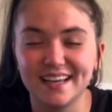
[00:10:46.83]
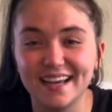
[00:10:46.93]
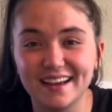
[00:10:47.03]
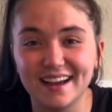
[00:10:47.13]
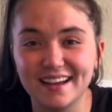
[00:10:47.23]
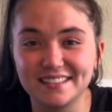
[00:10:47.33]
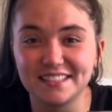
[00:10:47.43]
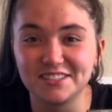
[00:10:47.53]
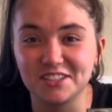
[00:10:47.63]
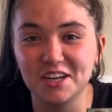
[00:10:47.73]
her was a
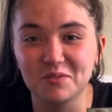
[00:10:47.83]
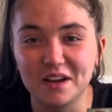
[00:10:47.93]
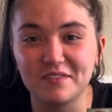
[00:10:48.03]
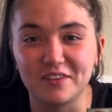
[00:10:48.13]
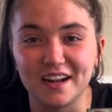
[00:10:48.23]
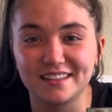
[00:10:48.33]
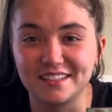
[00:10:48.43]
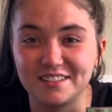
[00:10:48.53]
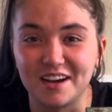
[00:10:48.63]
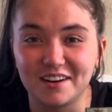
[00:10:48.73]
shell and it
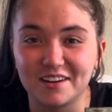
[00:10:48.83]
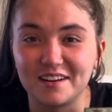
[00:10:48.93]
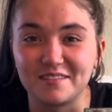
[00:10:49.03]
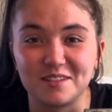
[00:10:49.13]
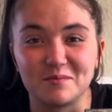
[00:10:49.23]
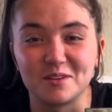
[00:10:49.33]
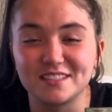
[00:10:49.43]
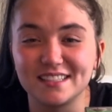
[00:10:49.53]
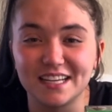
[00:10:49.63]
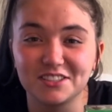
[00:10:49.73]
didn't have any
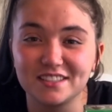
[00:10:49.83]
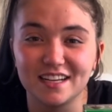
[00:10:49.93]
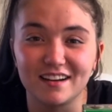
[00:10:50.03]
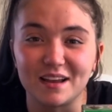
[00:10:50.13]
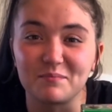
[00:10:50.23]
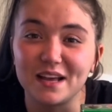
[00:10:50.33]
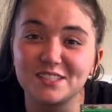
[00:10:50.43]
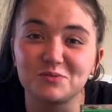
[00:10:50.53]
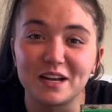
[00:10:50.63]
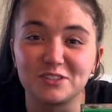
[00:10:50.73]
electronics in it.
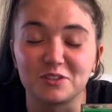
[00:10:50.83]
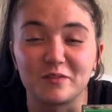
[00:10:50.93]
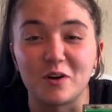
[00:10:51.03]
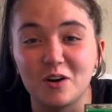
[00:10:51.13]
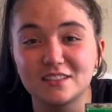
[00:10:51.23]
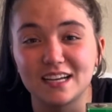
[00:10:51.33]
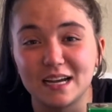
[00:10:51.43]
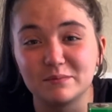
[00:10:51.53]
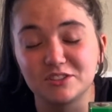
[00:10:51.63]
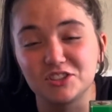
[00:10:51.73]
So a lot of people
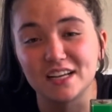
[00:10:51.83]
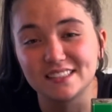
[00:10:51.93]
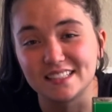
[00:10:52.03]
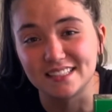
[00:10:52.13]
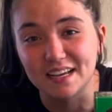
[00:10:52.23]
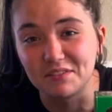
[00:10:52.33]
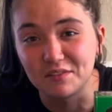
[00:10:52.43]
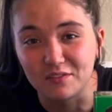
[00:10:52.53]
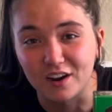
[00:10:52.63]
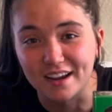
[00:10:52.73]
on that video was
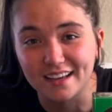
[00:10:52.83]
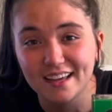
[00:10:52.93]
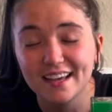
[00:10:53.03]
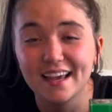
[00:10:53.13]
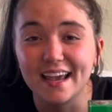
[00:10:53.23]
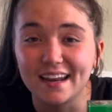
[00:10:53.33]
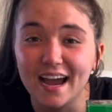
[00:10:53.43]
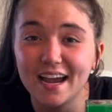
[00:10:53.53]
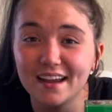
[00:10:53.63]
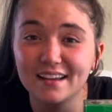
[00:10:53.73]
like, how was it the
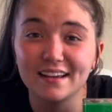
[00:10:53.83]
first